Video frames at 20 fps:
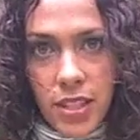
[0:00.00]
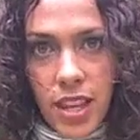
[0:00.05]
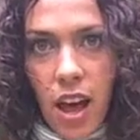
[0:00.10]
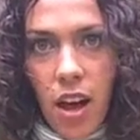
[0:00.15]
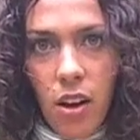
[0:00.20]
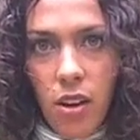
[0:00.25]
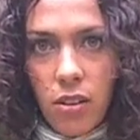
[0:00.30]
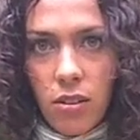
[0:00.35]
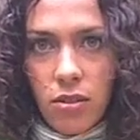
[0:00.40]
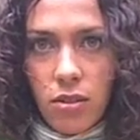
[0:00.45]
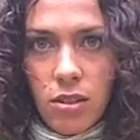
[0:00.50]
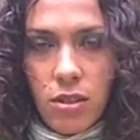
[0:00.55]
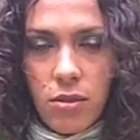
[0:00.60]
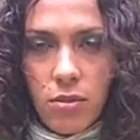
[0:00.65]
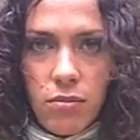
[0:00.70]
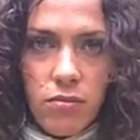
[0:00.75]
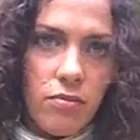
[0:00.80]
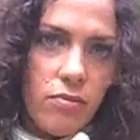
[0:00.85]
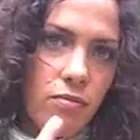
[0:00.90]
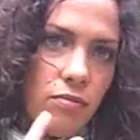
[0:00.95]
cells,
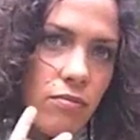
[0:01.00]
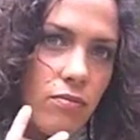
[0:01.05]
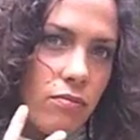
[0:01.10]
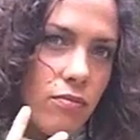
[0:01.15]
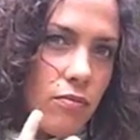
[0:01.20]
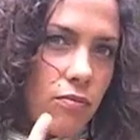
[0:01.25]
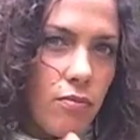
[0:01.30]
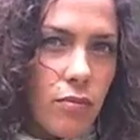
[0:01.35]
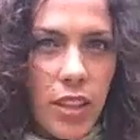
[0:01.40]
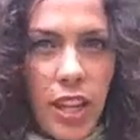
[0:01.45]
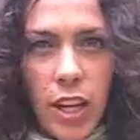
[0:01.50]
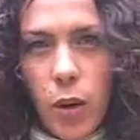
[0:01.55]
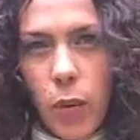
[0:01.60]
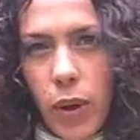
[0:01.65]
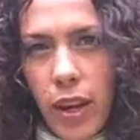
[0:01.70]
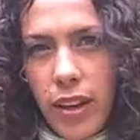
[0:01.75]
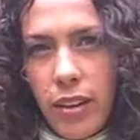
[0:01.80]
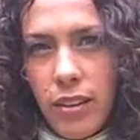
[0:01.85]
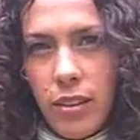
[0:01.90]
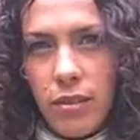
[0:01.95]

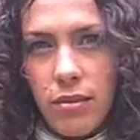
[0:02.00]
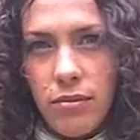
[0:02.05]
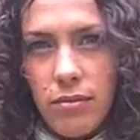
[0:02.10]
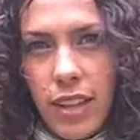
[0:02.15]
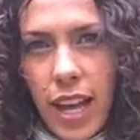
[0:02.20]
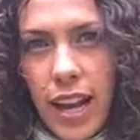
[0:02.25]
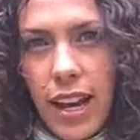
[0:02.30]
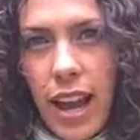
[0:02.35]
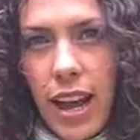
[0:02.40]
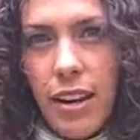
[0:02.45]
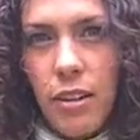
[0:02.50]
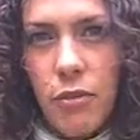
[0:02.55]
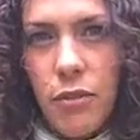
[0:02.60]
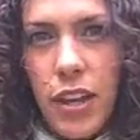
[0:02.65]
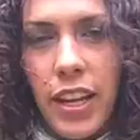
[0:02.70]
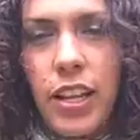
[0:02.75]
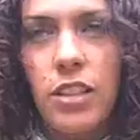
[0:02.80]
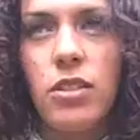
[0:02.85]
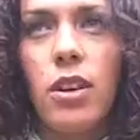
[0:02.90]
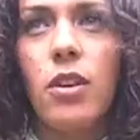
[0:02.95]
liquid, that kind of
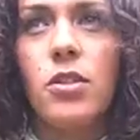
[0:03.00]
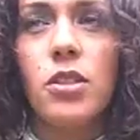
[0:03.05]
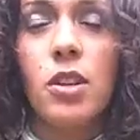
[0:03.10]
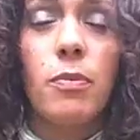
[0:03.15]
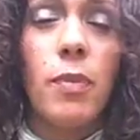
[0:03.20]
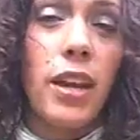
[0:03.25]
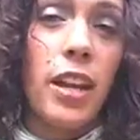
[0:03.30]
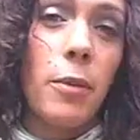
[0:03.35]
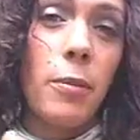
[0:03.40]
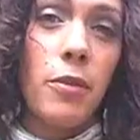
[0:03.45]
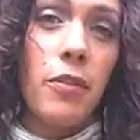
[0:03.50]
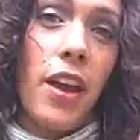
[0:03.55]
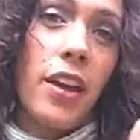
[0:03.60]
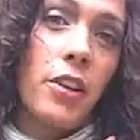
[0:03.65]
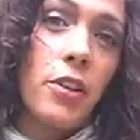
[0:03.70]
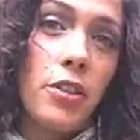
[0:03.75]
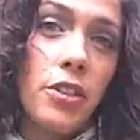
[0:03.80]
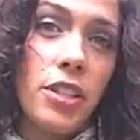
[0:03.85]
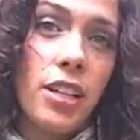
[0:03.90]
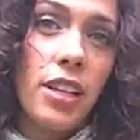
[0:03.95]
thing. It's also made up of
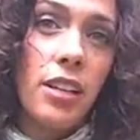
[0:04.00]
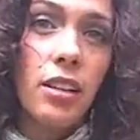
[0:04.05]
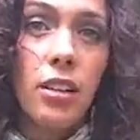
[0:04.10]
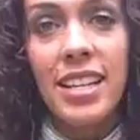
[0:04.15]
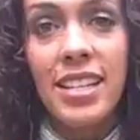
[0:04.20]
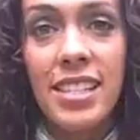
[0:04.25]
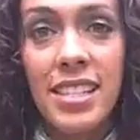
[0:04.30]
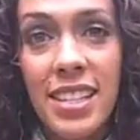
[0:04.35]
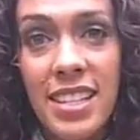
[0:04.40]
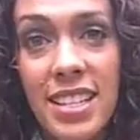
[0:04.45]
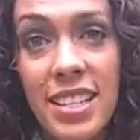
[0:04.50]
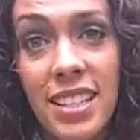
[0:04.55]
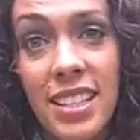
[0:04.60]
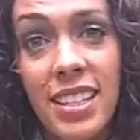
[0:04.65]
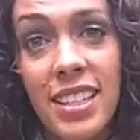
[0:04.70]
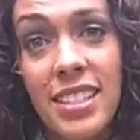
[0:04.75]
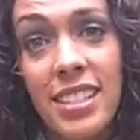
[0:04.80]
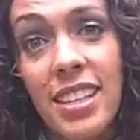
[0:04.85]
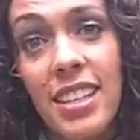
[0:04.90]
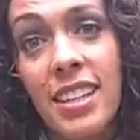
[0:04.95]
energy. This is
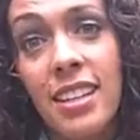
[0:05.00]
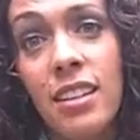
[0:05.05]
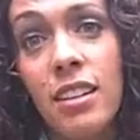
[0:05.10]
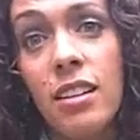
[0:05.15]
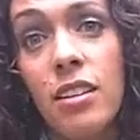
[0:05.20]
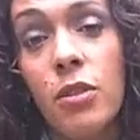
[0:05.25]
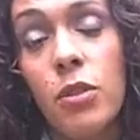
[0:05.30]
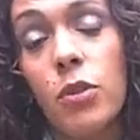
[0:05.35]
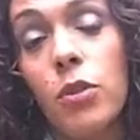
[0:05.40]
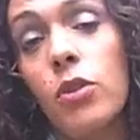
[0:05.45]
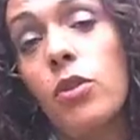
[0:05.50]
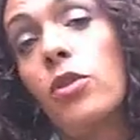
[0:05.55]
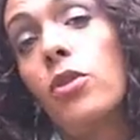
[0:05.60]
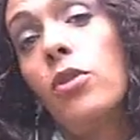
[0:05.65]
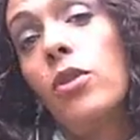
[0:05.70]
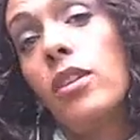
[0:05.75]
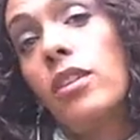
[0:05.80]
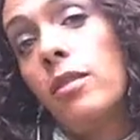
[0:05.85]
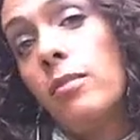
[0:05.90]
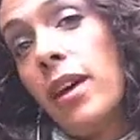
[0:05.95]
easily seen
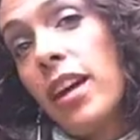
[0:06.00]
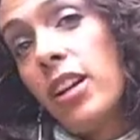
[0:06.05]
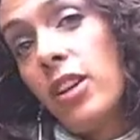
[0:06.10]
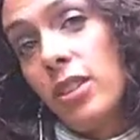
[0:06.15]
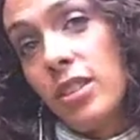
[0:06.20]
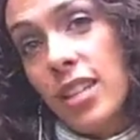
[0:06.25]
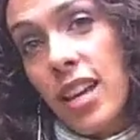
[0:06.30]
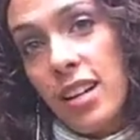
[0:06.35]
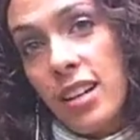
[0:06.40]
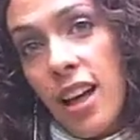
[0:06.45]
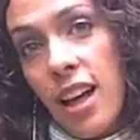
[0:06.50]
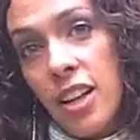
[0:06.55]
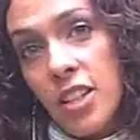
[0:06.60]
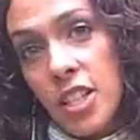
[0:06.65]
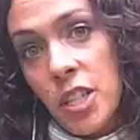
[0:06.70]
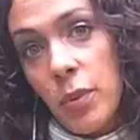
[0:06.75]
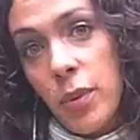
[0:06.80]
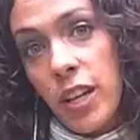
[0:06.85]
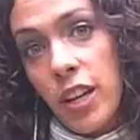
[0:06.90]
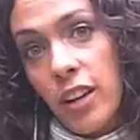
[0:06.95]
through the medical
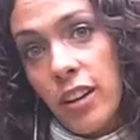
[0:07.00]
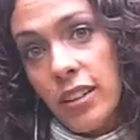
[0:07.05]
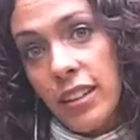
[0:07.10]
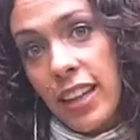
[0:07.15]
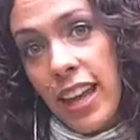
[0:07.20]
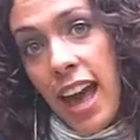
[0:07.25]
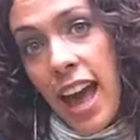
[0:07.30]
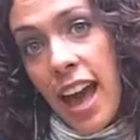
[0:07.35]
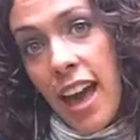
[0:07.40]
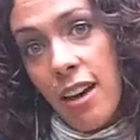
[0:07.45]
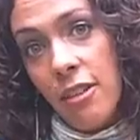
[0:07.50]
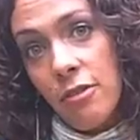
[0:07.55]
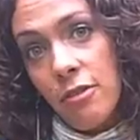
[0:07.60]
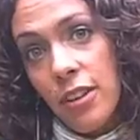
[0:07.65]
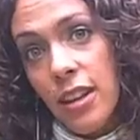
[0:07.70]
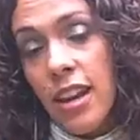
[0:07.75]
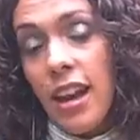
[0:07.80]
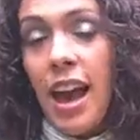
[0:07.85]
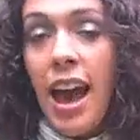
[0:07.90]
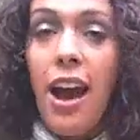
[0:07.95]
technology we currently have,
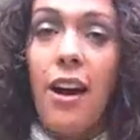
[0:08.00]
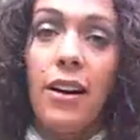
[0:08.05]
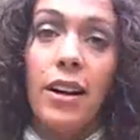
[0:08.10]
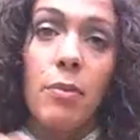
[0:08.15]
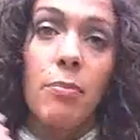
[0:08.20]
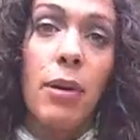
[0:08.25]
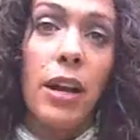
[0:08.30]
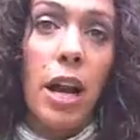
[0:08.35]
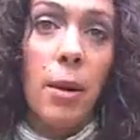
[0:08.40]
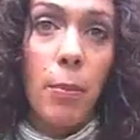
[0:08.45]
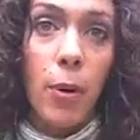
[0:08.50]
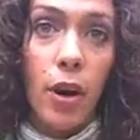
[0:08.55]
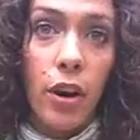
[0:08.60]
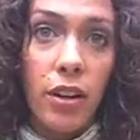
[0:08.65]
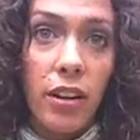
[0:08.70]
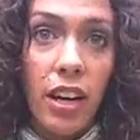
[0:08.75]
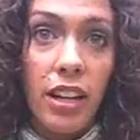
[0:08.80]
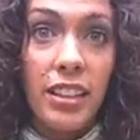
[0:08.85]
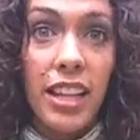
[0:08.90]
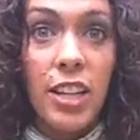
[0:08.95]
how it can pick up
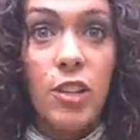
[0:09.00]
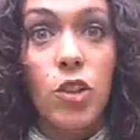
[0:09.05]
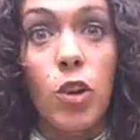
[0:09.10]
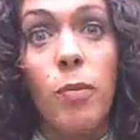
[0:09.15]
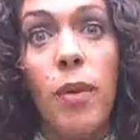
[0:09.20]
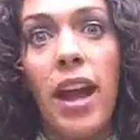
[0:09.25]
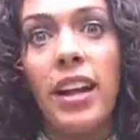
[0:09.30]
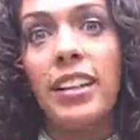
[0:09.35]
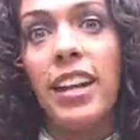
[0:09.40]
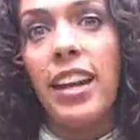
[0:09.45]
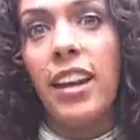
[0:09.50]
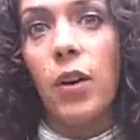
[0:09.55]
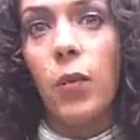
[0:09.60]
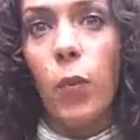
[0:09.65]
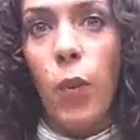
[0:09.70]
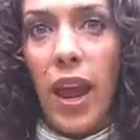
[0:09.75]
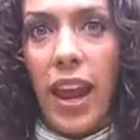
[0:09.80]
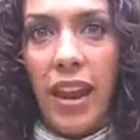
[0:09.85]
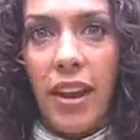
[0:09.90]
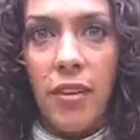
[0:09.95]
on electromagnetic
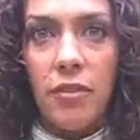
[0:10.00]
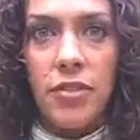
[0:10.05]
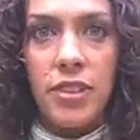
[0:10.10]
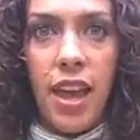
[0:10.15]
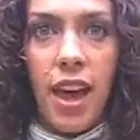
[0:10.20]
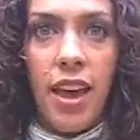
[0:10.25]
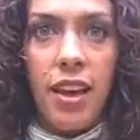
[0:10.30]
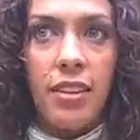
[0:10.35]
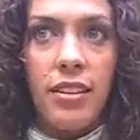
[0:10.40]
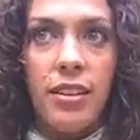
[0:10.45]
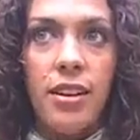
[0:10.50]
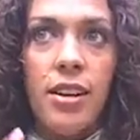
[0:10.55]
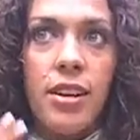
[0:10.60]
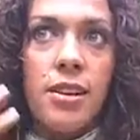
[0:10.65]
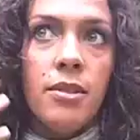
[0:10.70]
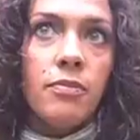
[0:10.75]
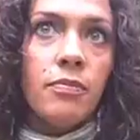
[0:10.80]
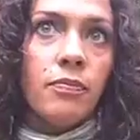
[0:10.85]
waves and